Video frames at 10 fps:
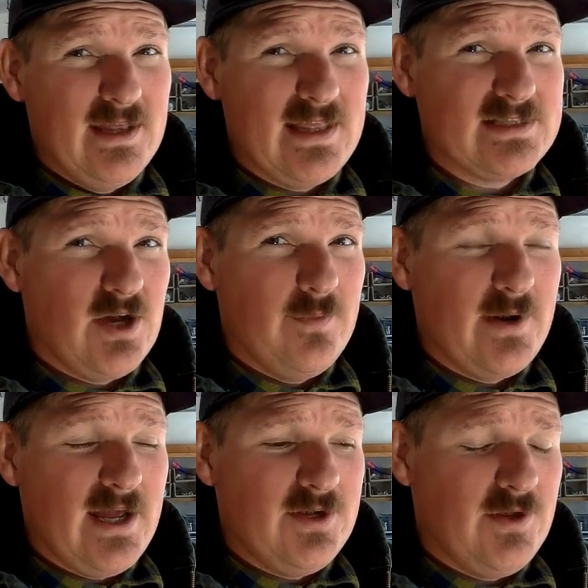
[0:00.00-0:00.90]
that's all
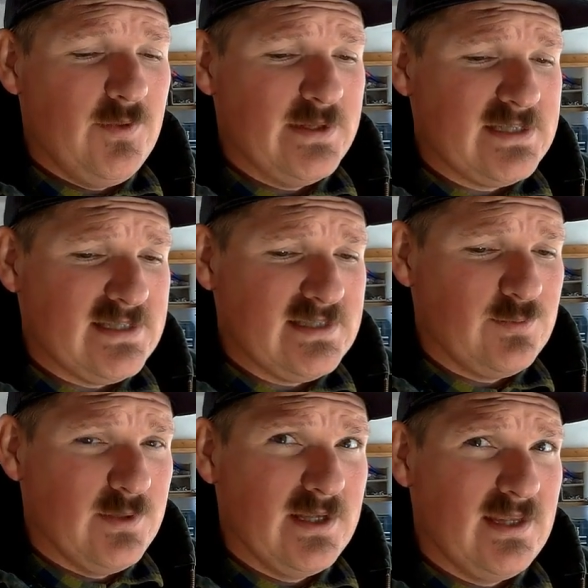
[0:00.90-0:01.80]
brand new, which is
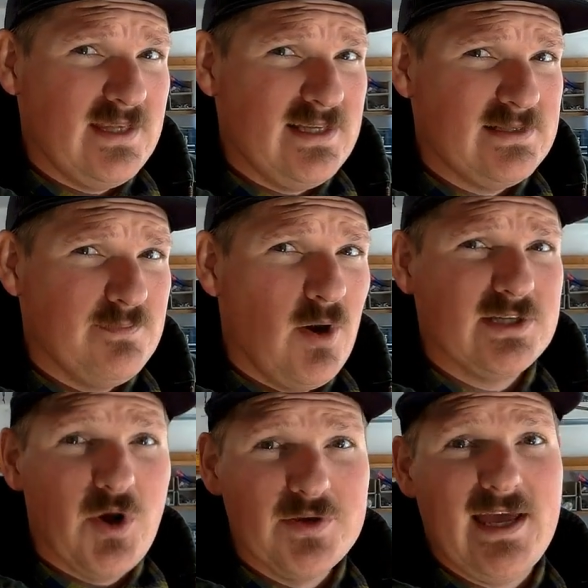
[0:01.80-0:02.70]
really these motor
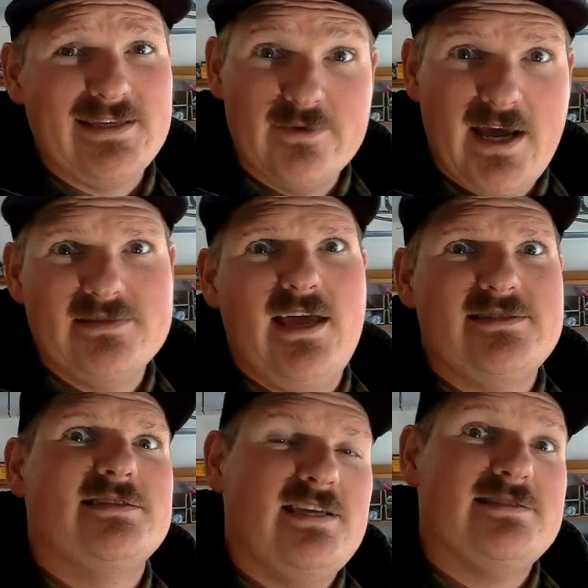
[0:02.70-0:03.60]
controllers and extra drives and
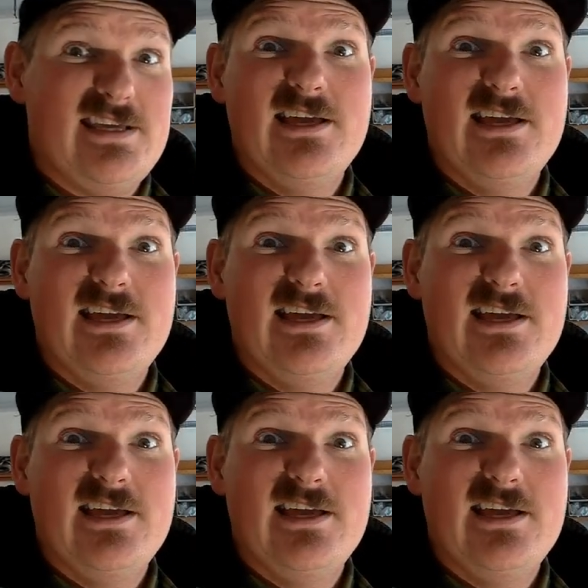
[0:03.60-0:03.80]
CNC,